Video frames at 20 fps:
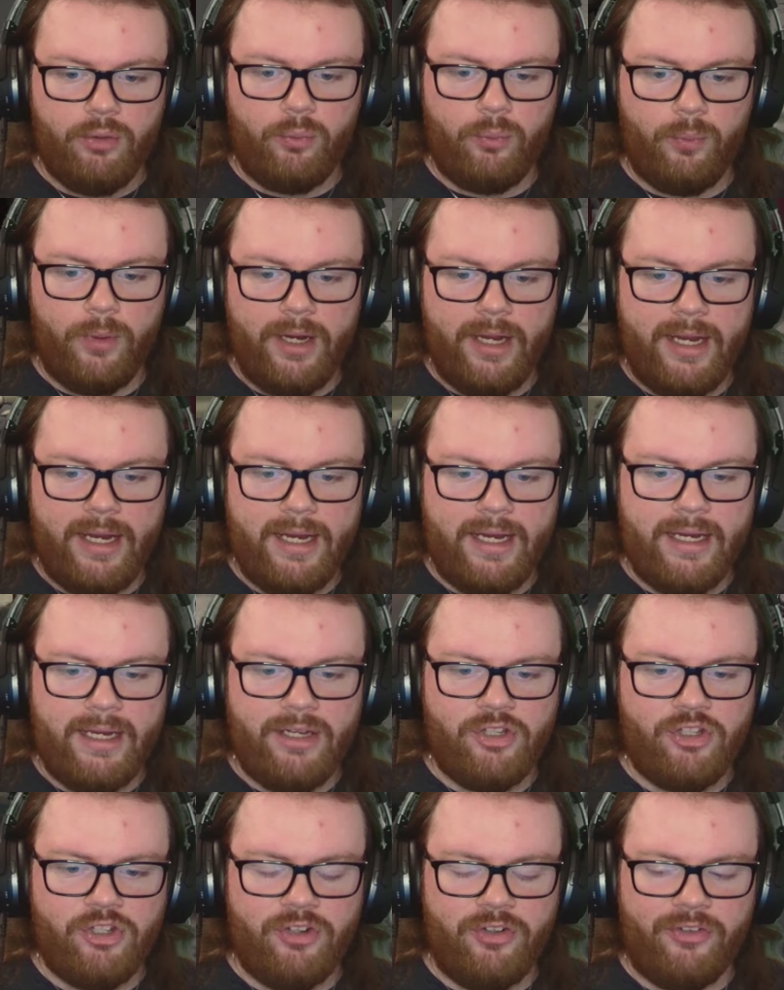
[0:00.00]

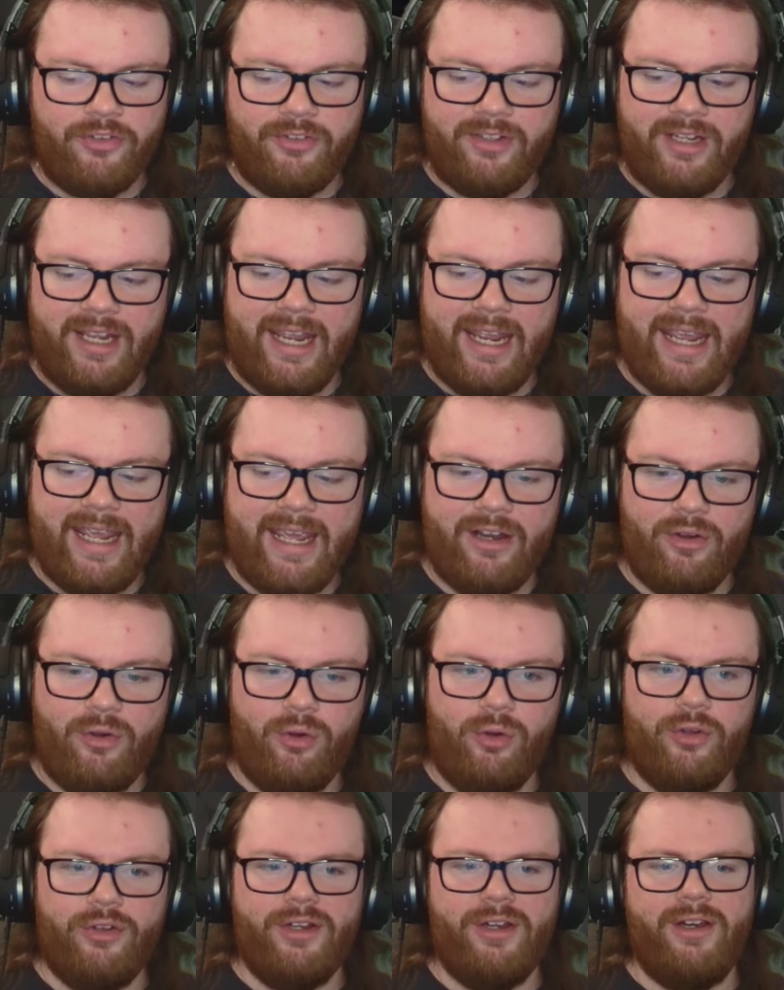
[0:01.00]
Rei just can't
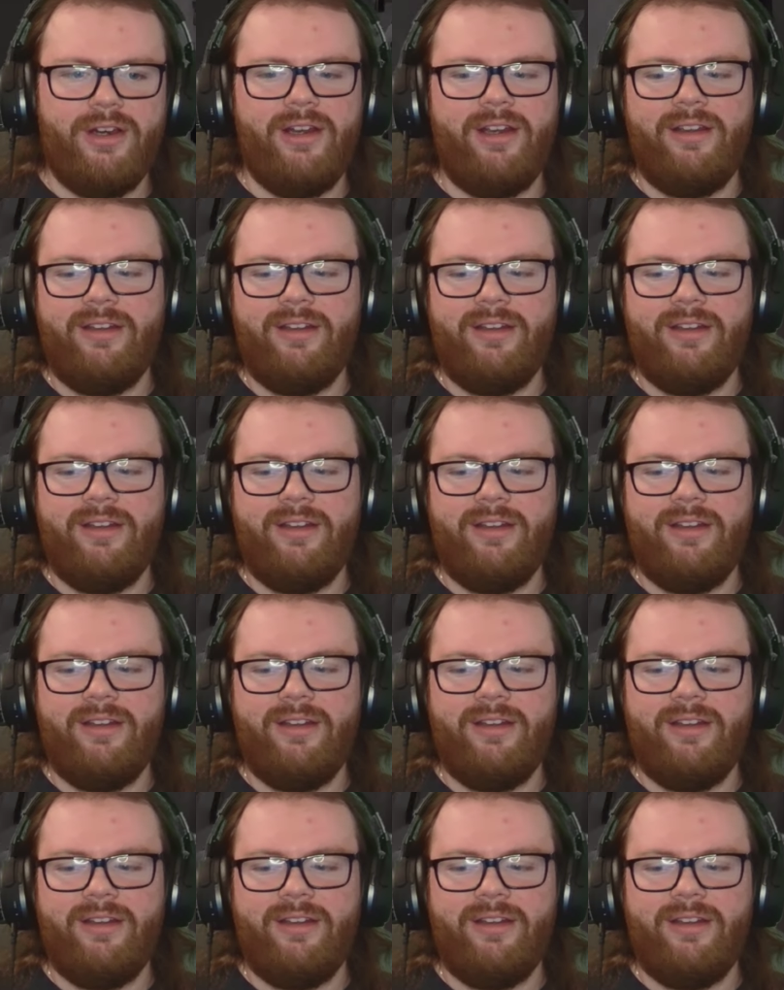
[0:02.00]
hold on.